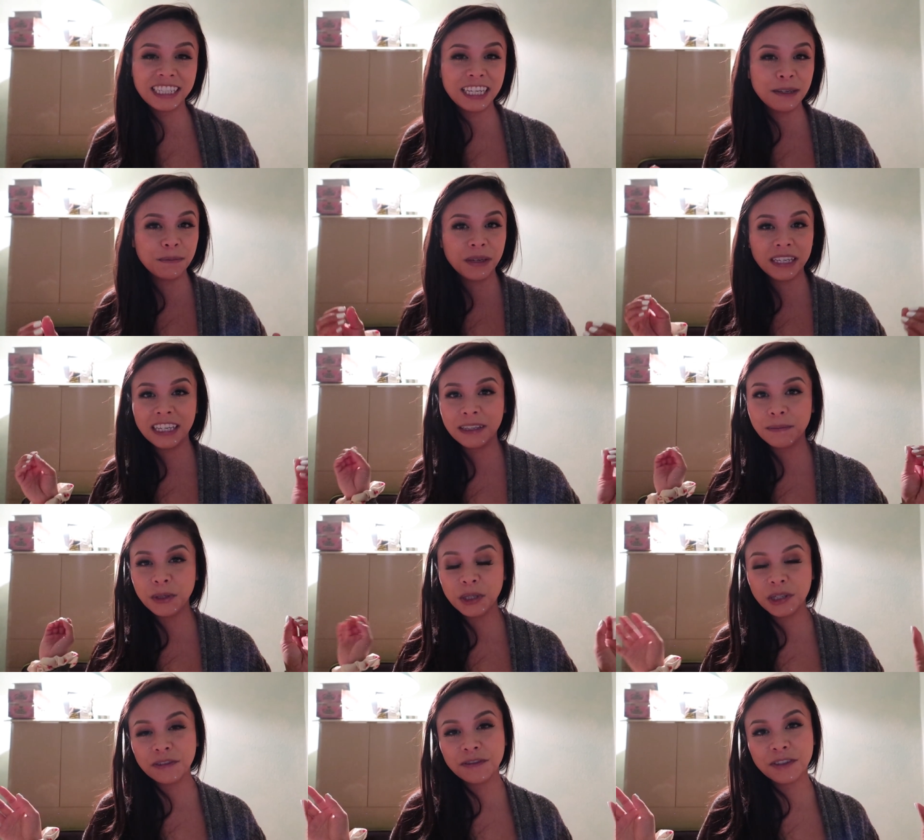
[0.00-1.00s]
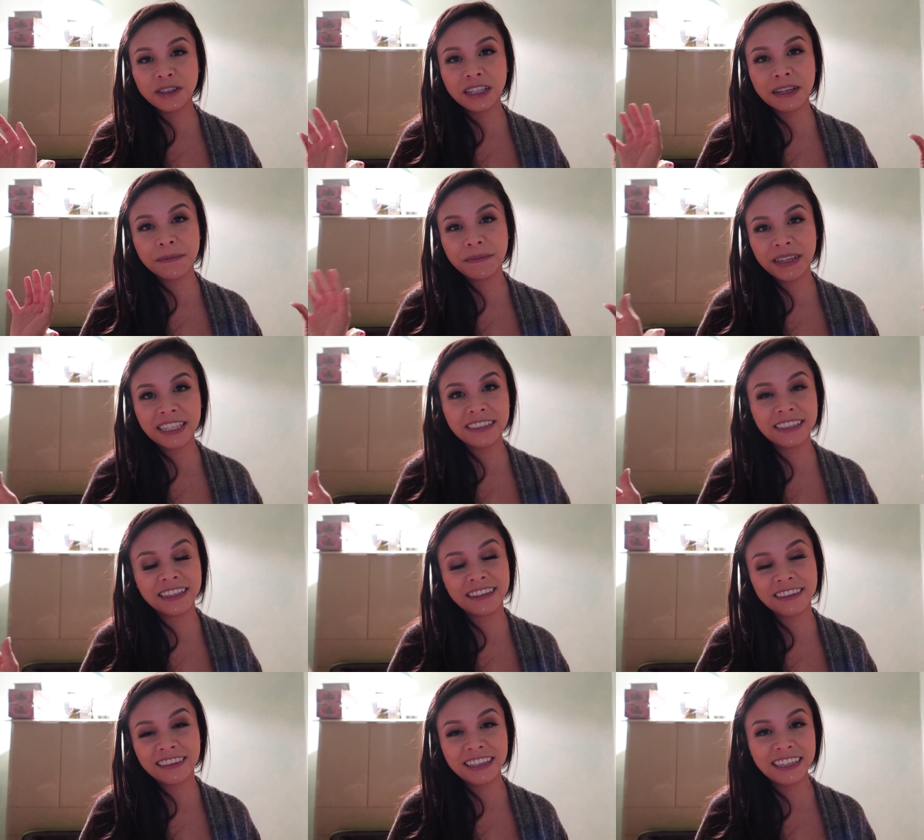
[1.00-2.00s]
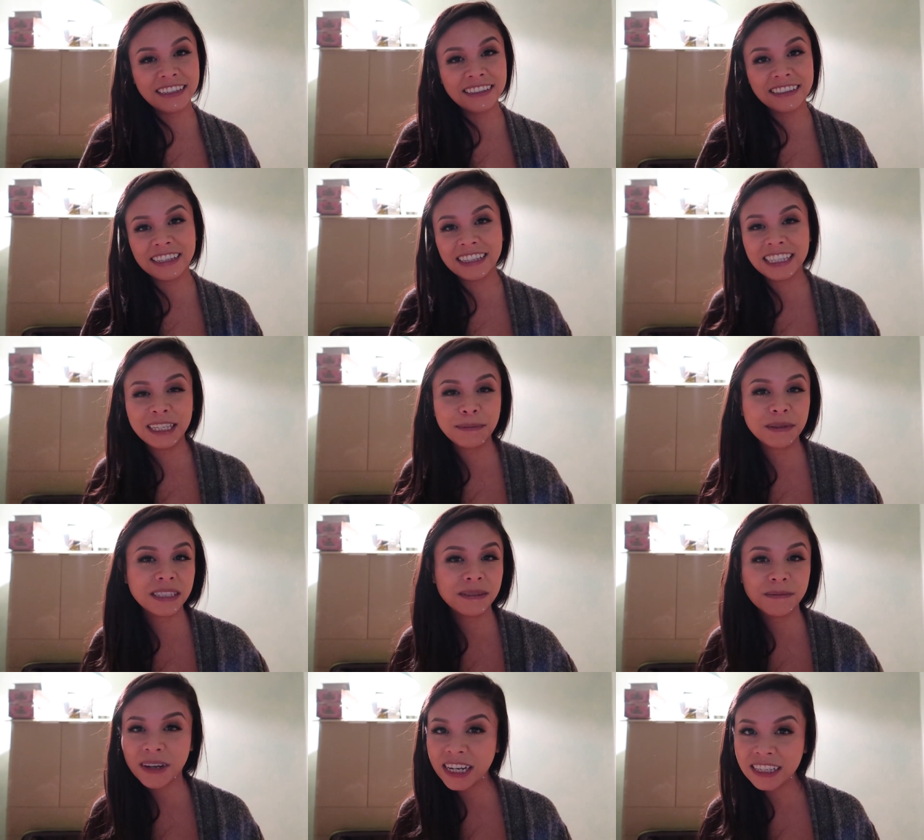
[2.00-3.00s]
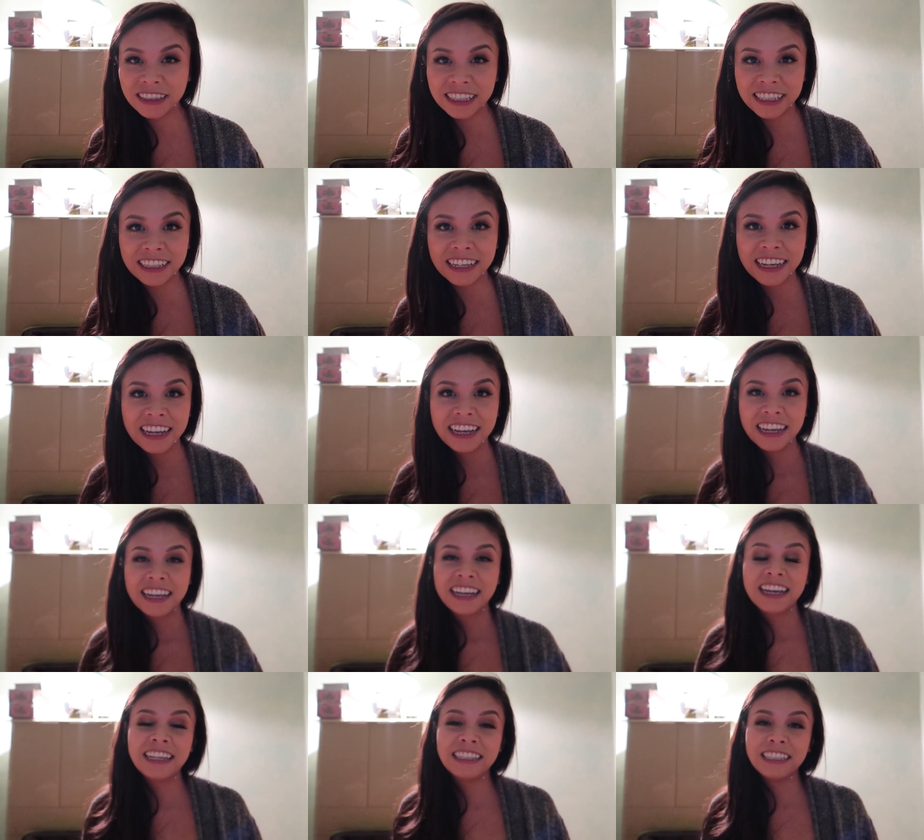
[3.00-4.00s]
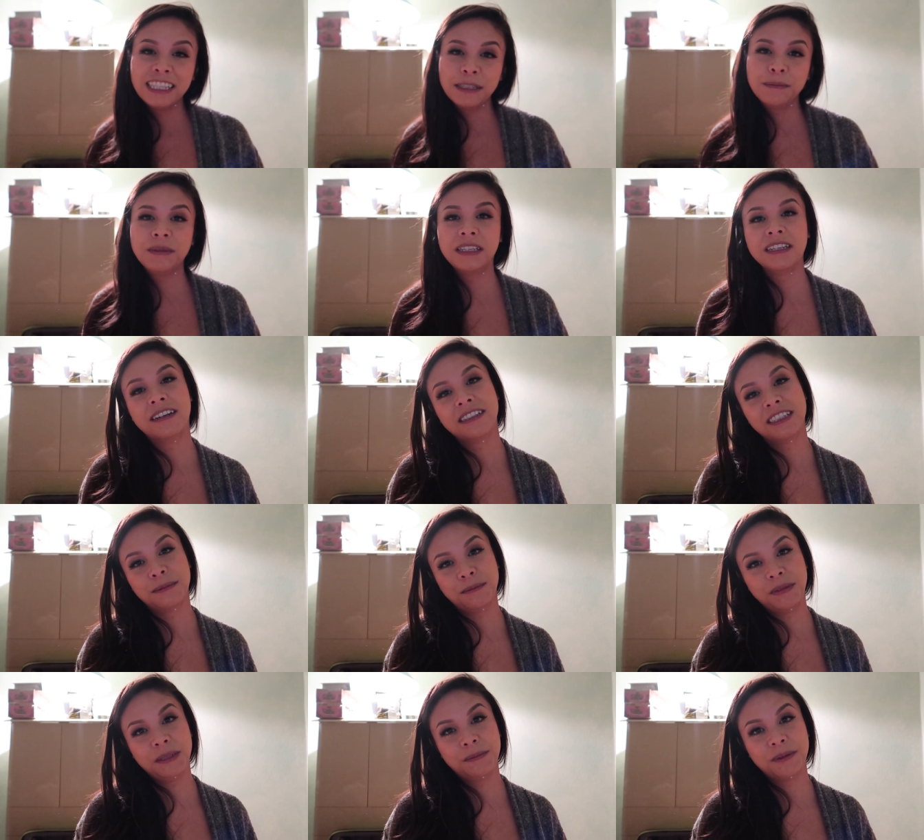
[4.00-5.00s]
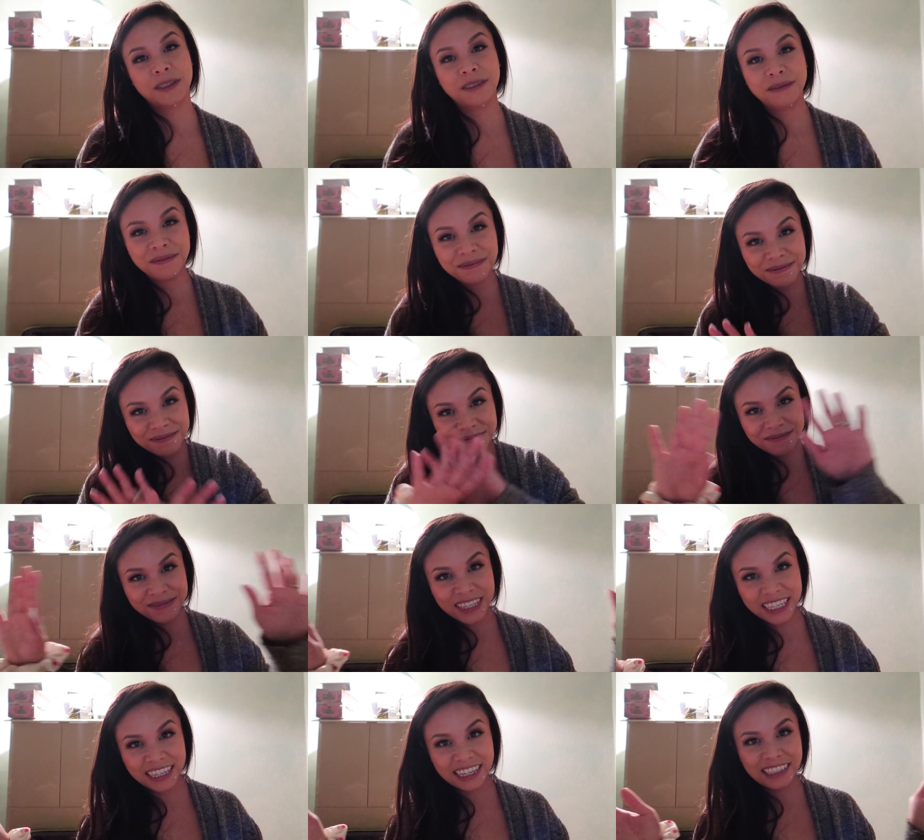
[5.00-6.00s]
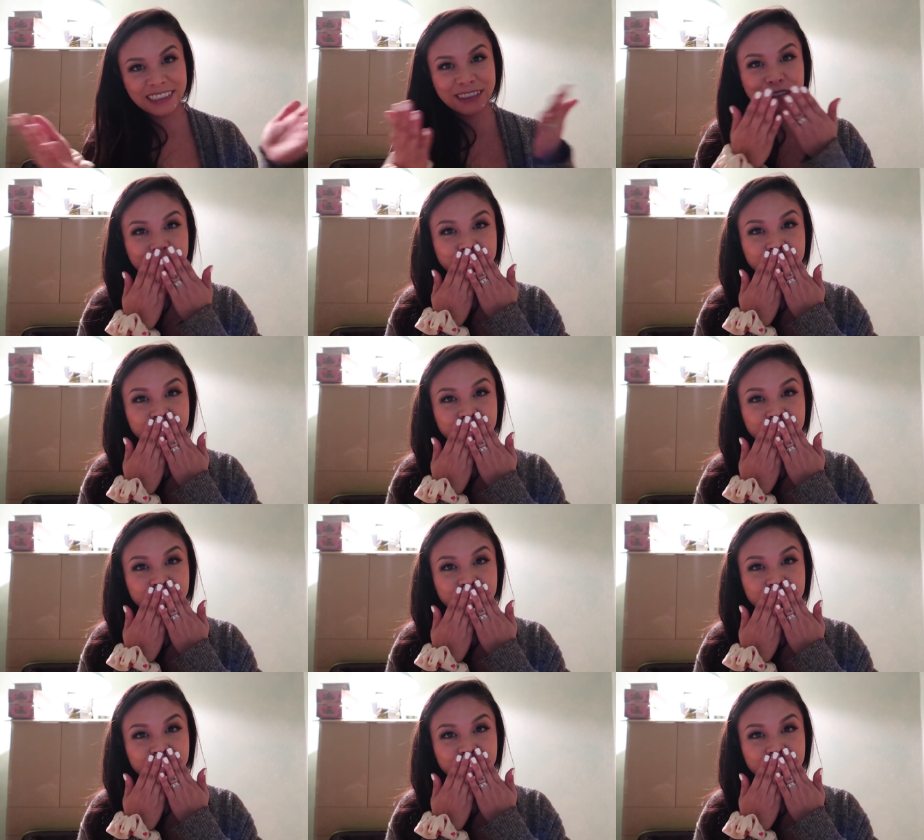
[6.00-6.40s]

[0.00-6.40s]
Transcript: Keep making beautiful, amazing things and keep smiling and keep being awesome people. Bye guys.